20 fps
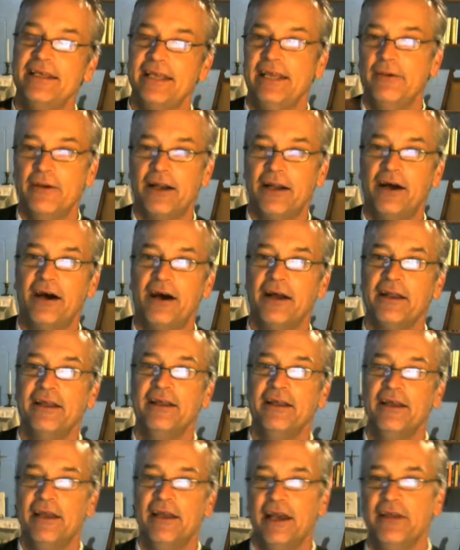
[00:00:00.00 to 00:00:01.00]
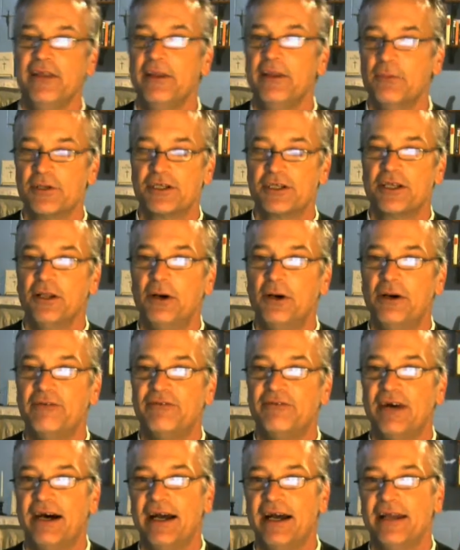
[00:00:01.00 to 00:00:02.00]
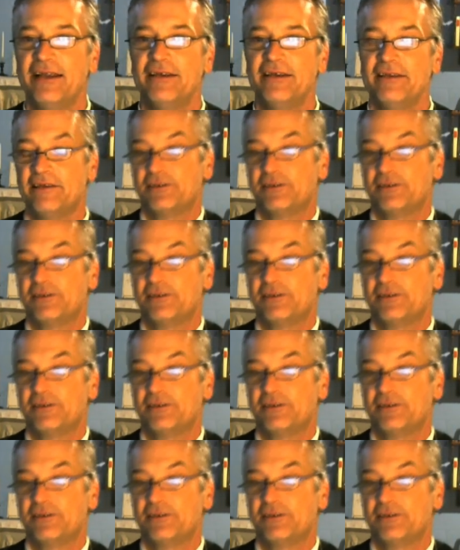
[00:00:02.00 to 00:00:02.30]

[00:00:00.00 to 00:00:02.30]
He went on and then was glorified.